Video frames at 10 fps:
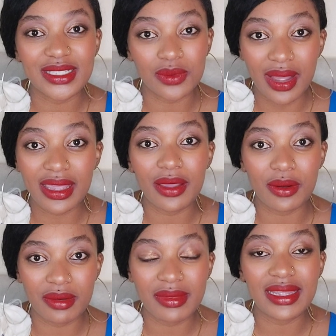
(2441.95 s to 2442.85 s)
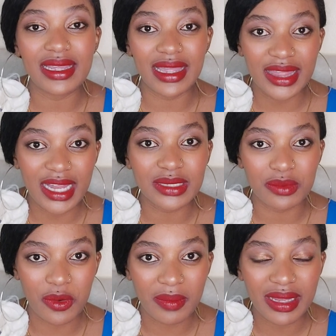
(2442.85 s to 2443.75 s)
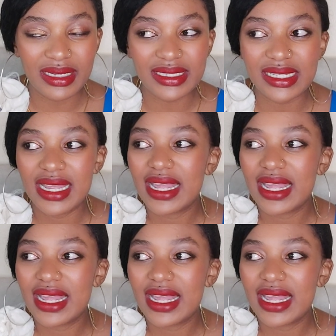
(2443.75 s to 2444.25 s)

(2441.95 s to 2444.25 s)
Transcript: is working on me in that moment.